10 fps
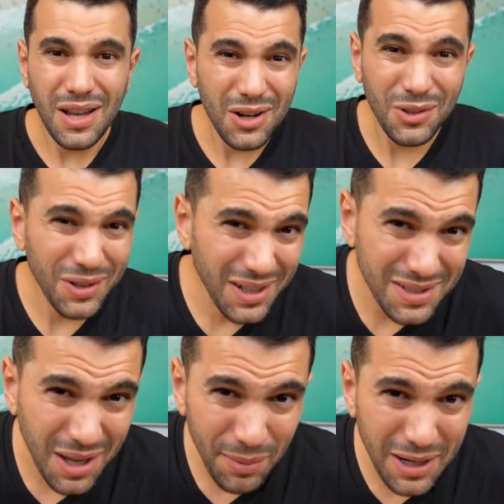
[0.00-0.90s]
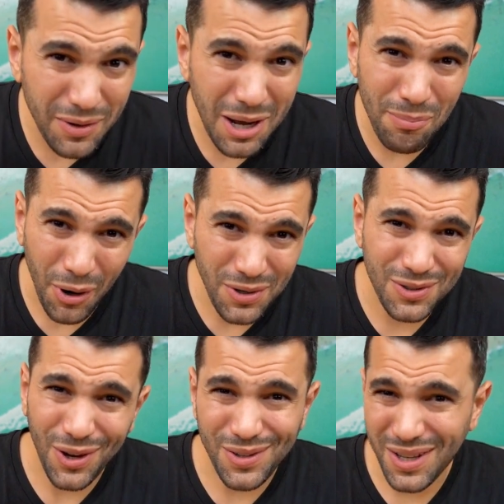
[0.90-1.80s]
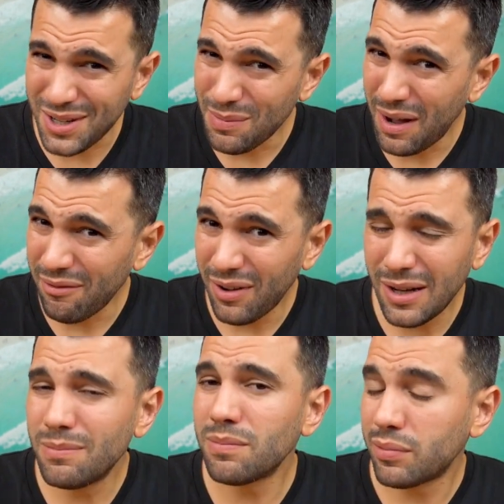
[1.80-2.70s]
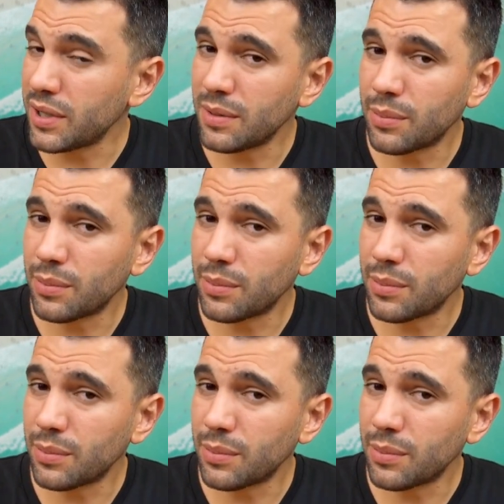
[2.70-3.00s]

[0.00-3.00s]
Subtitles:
including something around postcodes that you might find pretty